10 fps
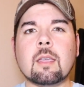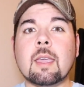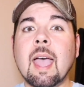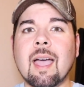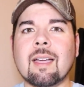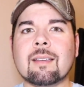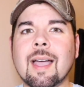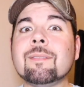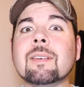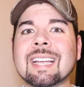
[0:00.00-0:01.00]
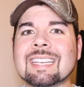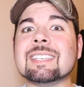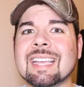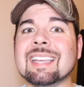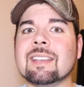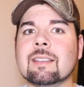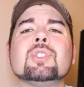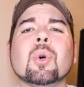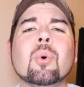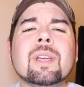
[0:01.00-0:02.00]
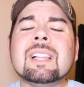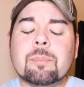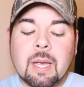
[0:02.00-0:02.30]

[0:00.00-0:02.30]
Yeah, I fucking did. Toilet